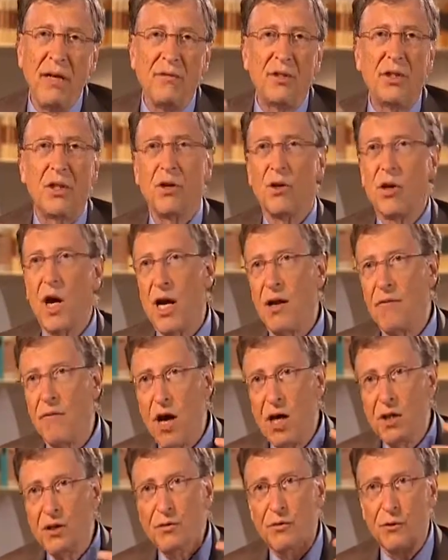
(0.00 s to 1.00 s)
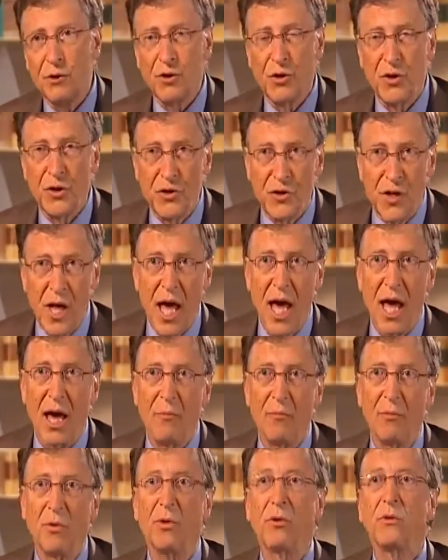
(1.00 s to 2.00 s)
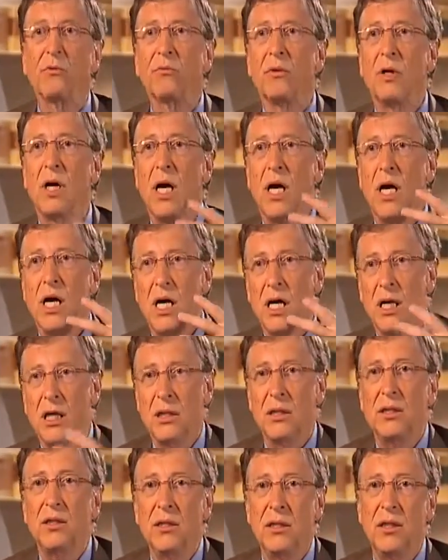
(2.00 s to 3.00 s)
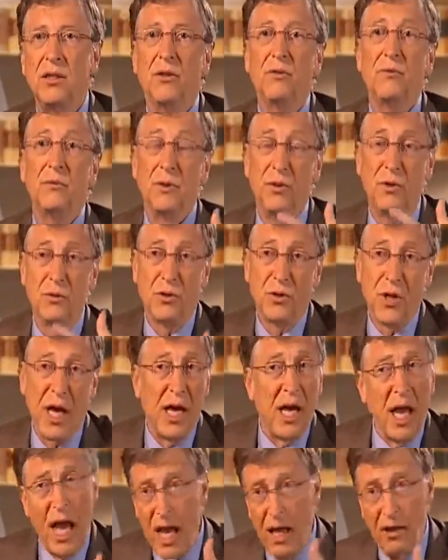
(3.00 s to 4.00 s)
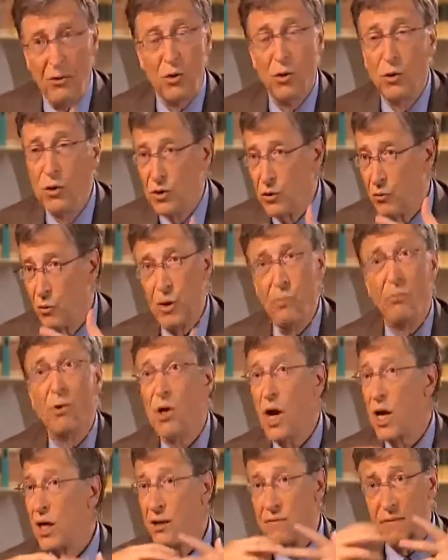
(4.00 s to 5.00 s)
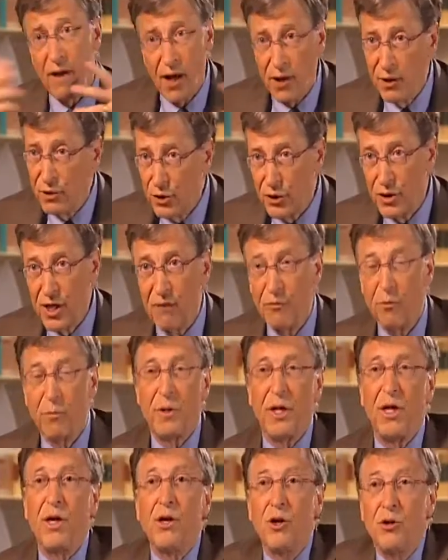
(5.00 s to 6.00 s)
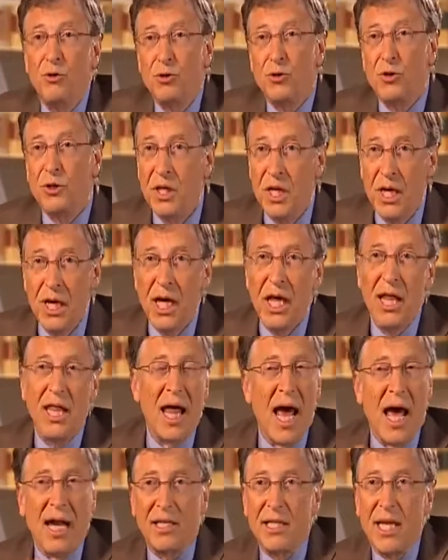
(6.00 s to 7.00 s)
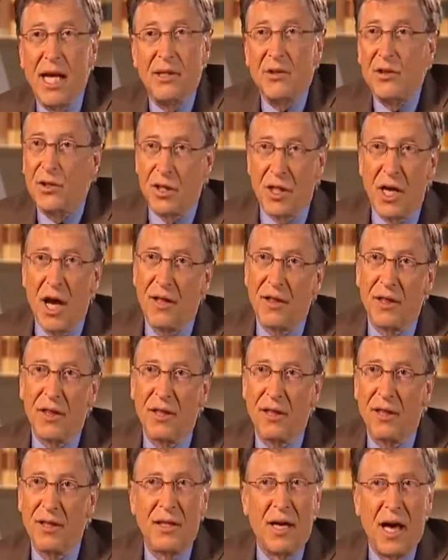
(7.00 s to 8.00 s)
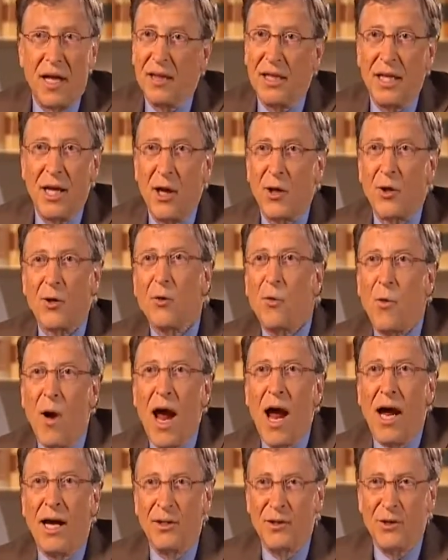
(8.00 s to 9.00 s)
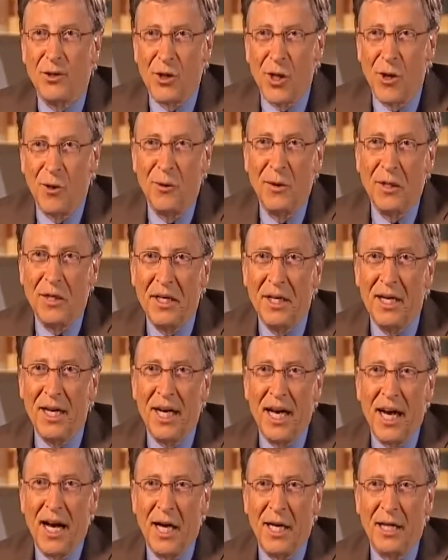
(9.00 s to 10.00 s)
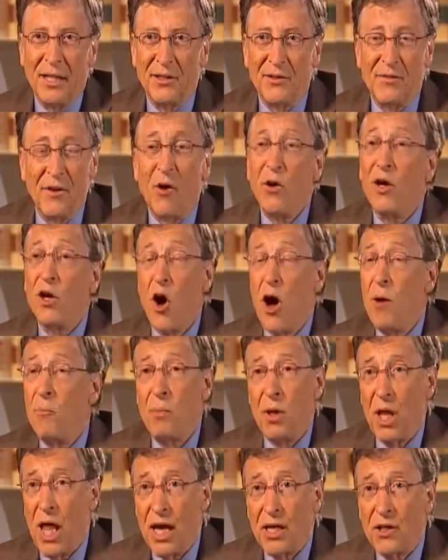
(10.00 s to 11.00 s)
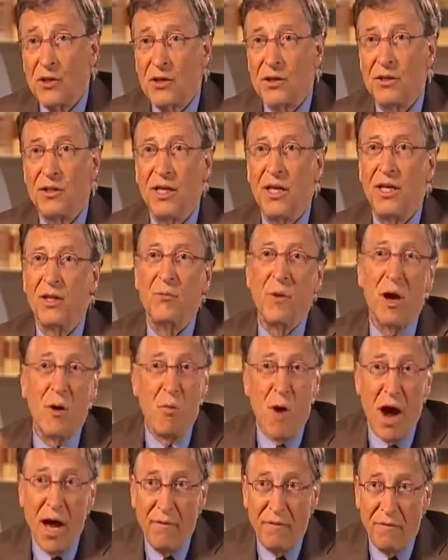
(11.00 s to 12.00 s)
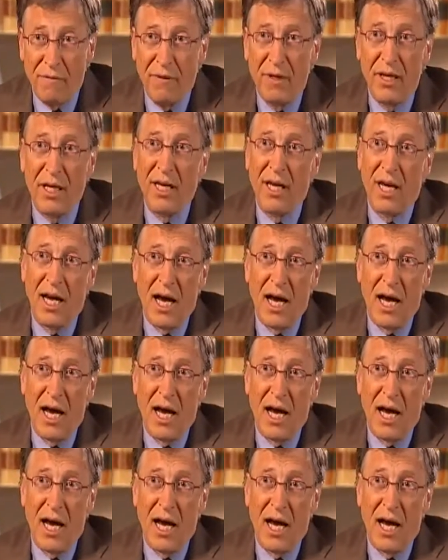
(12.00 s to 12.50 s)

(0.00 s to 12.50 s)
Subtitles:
beliefs that are kind of us versus them, or you know, you say, hey, tools of reproductive health should never be used, that tends to cut the other way. And so it's very complex. You know, my wife